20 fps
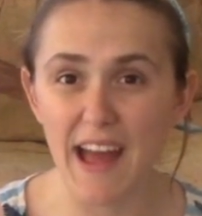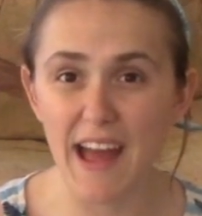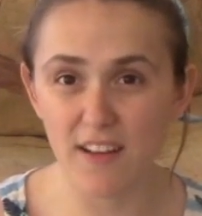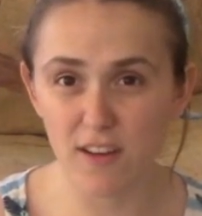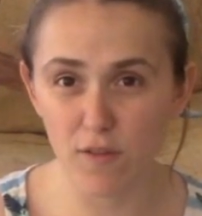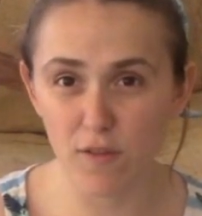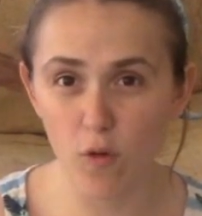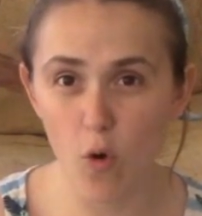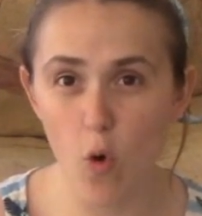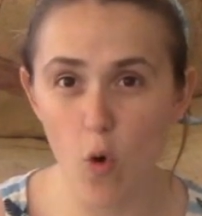
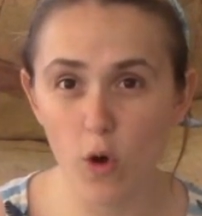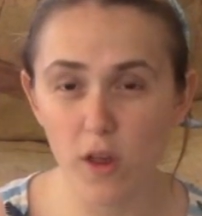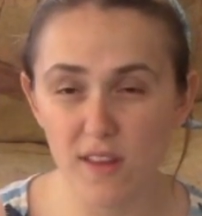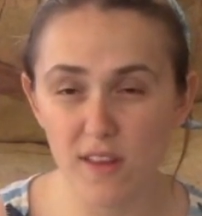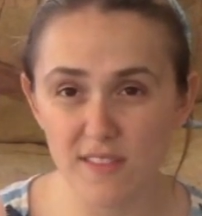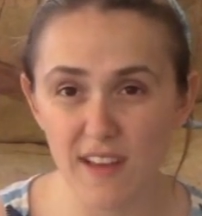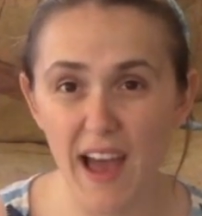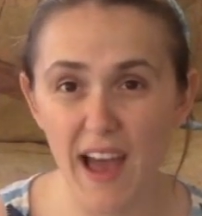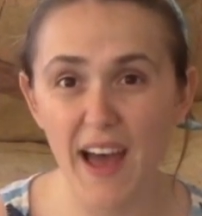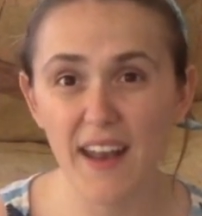end of
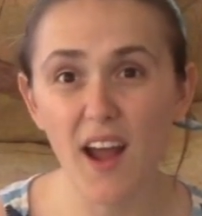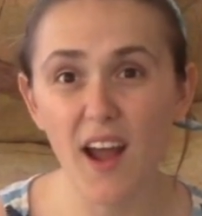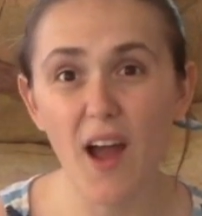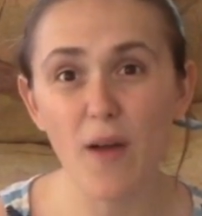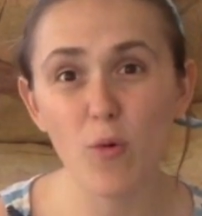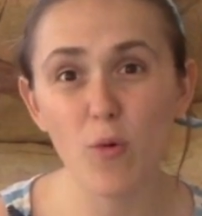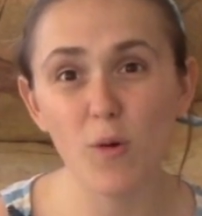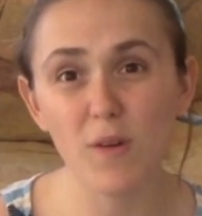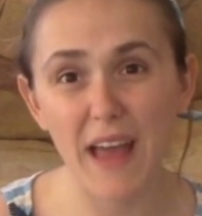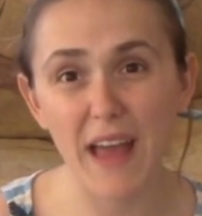August and I
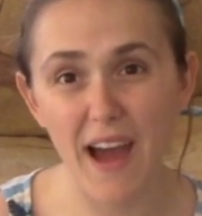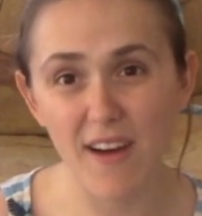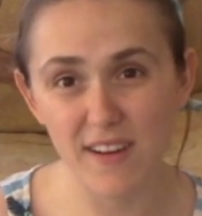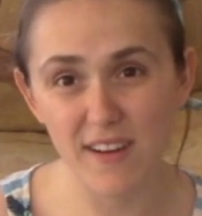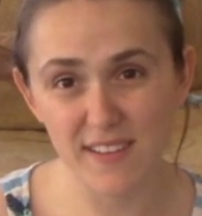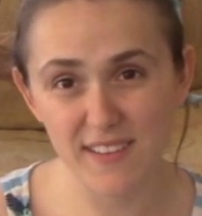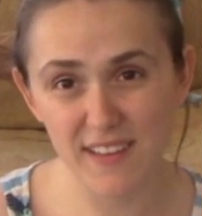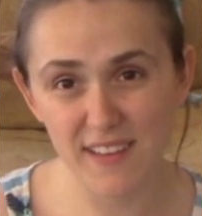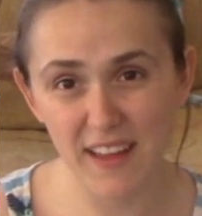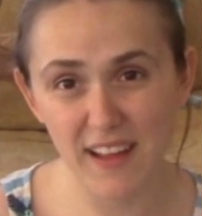will
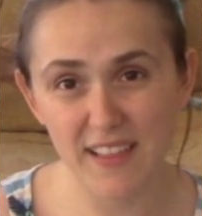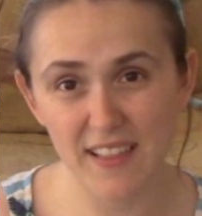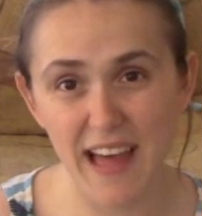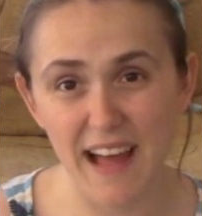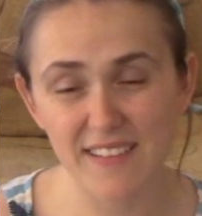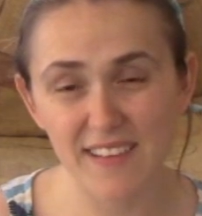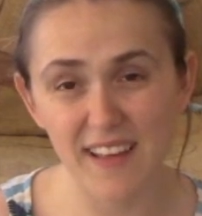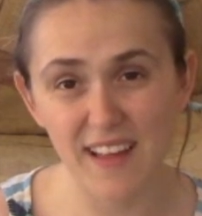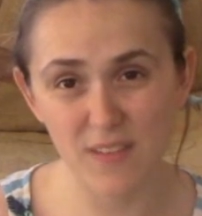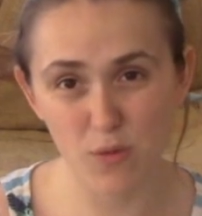guarantee
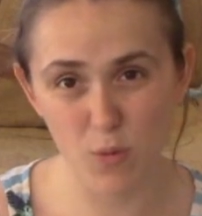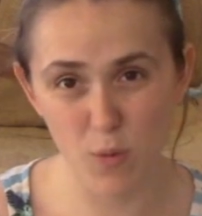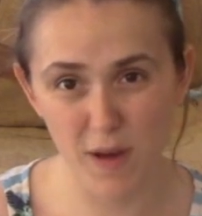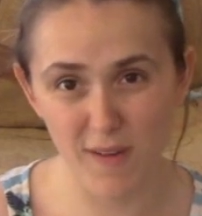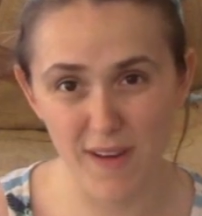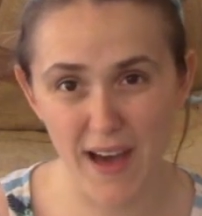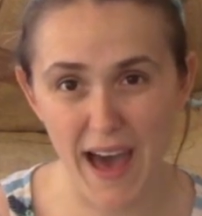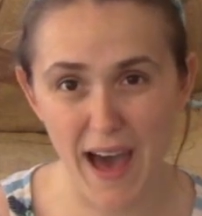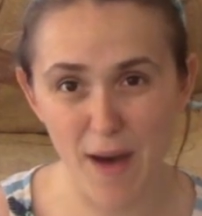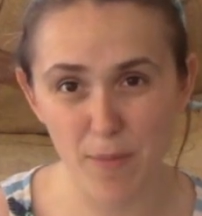that it
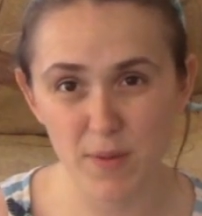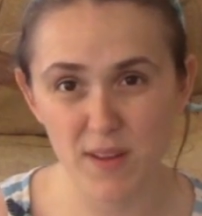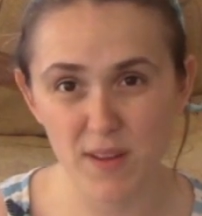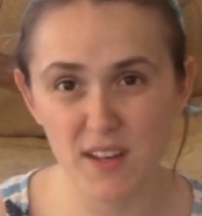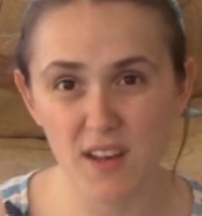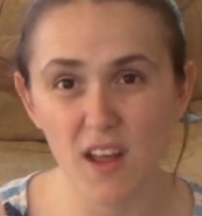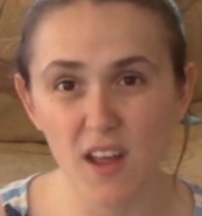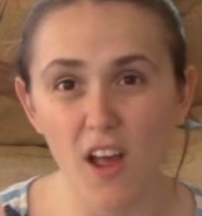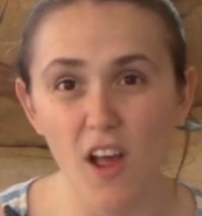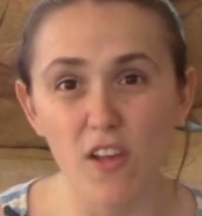will
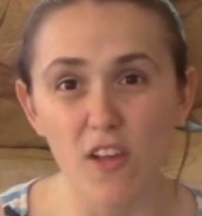happen.